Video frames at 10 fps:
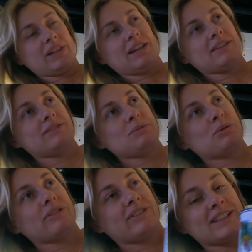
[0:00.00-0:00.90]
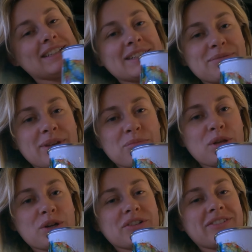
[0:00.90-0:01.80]
lovely boyfriend has made me
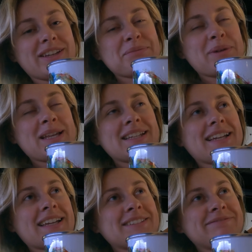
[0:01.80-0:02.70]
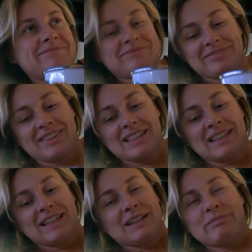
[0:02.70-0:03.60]
coffee in bed again
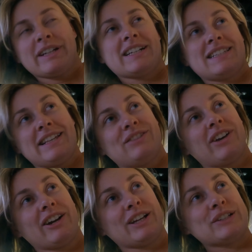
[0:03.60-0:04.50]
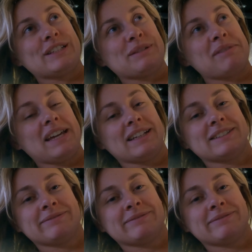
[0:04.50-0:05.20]
because he's very good to me.